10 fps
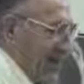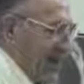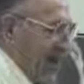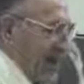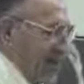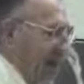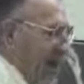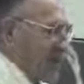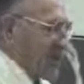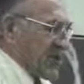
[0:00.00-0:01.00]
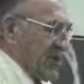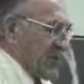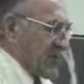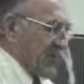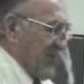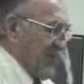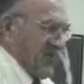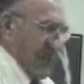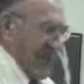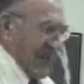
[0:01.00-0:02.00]
Why, well, he said, I'm sure those
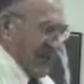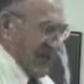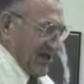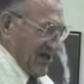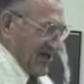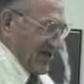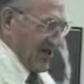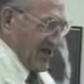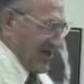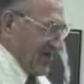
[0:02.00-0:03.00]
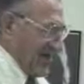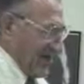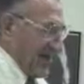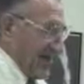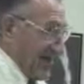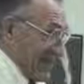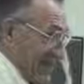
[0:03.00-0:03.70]
beautiful eyes of yours will appreciate this